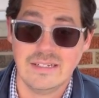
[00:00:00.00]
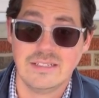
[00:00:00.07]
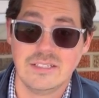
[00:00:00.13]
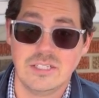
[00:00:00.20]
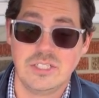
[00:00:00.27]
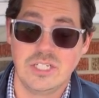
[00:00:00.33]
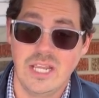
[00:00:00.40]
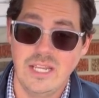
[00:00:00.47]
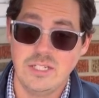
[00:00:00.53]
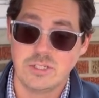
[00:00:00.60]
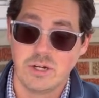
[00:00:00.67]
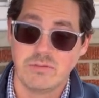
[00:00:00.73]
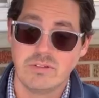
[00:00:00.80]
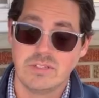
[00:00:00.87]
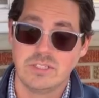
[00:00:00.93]
to change
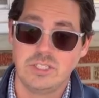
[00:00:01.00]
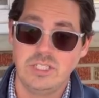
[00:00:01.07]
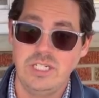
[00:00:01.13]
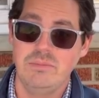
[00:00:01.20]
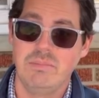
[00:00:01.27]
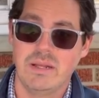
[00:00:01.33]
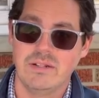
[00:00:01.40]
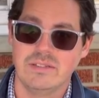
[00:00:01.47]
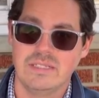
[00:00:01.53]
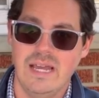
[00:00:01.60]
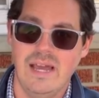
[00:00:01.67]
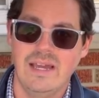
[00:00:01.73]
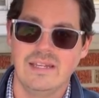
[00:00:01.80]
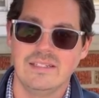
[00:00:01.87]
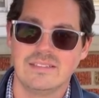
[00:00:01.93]
over the sheet metal
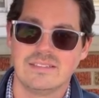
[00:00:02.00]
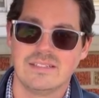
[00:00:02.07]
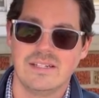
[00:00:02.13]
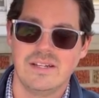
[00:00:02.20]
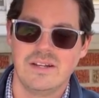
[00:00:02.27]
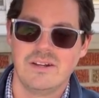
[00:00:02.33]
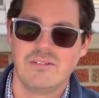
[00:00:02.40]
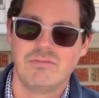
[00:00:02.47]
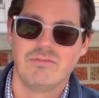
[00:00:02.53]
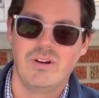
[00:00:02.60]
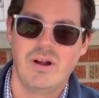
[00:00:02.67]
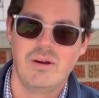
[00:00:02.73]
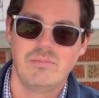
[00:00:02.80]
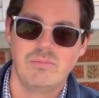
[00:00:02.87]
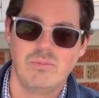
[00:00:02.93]
dies
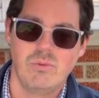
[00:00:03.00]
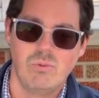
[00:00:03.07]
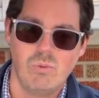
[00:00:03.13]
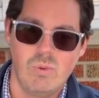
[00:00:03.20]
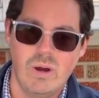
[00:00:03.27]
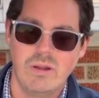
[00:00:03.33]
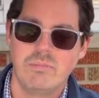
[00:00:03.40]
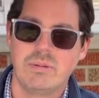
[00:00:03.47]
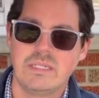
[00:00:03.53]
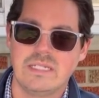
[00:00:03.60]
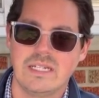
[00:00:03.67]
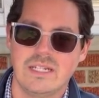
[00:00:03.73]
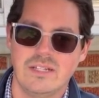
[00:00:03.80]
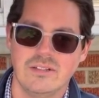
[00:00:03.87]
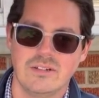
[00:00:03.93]
from one
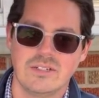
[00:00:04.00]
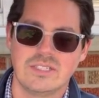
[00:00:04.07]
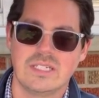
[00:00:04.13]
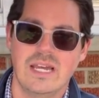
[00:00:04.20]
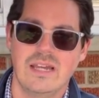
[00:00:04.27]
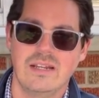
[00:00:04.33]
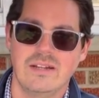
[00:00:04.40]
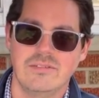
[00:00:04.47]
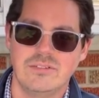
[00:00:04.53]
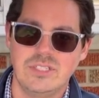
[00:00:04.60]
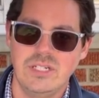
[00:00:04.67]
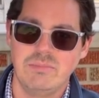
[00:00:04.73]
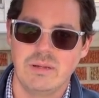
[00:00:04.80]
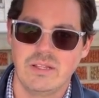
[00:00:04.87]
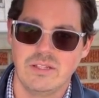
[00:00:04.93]
particular set of
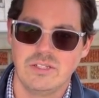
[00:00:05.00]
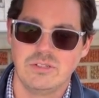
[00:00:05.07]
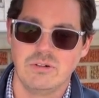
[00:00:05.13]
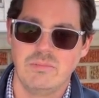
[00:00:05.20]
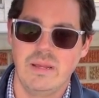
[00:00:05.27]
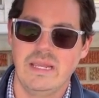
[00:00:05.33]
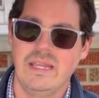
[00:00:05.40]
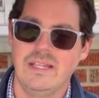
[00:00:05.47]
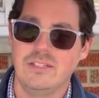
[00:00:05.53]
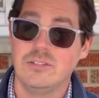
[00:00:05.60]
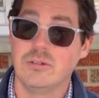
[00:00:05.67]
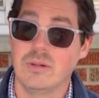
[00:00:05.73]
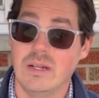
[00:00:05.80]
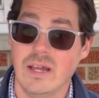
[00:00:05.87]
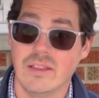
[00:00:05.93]
sheet metal that you were making
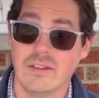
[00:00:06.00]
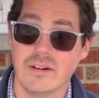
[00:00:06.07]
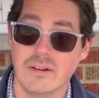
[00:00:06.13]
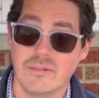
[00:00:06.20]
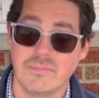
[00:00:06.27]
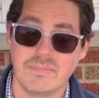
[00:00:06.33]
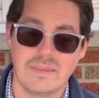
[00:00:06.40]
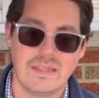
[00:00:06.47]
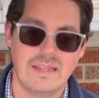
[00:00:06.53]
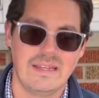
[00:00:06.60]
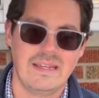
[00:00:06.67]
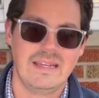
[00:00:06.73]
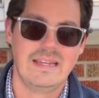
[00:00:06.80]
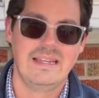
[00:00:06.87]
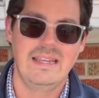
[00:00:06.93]
to another.
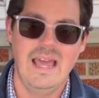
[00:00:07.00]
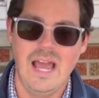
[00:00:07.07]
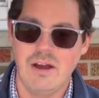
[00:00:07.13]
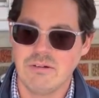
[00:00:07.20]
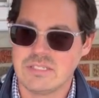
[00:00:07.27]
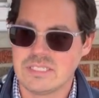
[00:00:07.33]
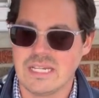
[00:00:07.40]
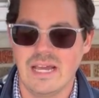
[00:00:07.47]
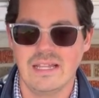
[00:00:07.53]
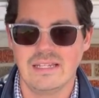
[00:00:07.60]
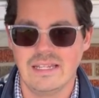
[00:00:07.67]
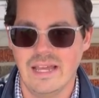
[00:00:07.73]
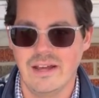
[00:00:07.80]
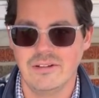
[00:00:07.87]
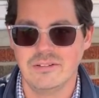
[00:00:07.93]
Now it's gotten
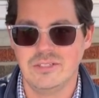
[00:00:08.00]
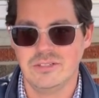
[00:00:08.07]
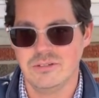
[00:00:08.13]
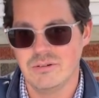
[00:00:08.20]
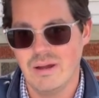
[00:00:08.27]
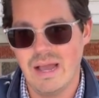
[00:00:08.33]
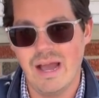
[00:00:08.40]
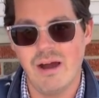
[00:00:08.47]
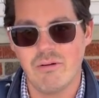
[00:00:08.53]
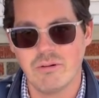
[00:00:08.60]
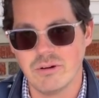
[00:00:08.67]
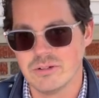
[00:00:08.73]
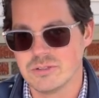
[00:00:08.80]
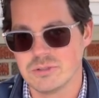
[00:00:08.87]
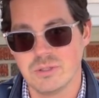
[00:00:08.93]
down to
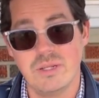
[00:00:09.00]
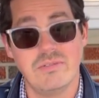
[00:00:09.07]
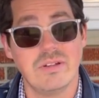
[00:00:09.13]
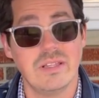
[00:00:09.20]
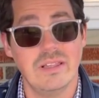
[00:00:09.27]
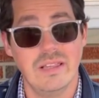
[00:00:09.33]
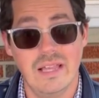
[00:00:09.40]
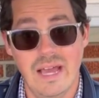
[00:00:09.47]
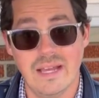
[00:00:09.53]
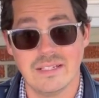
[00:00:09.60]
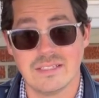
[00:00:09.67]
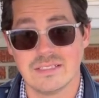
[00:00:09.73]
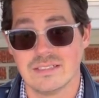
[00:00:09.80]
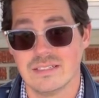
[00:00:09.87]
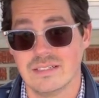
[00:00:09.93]
hours or even
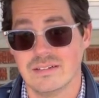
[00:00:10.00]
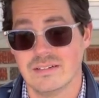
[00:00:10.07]
less.